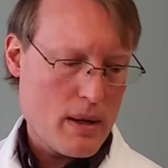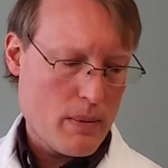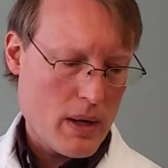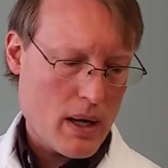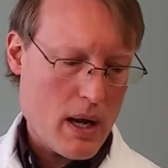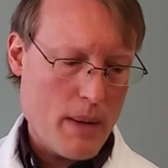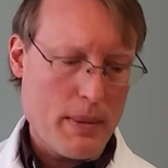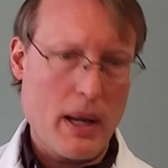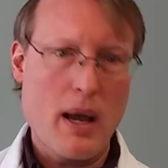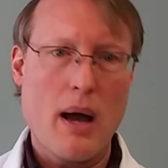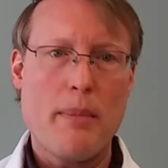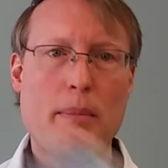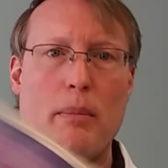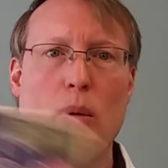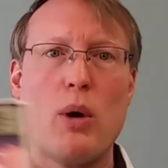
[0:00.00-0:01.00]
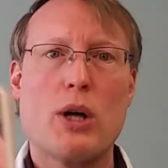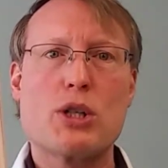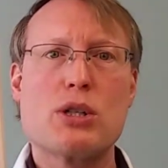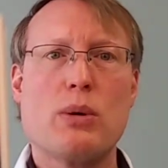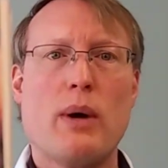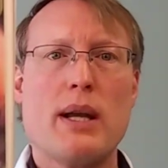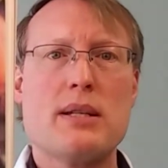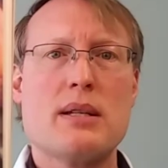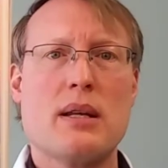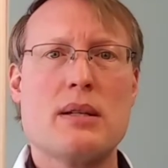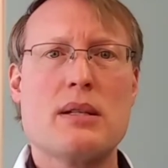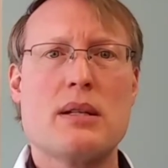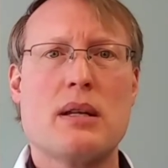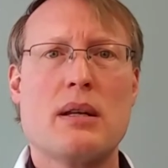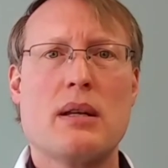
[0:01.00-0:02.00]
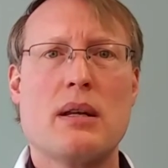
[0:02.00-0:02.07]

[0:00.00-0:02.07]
one coming up, More Choices.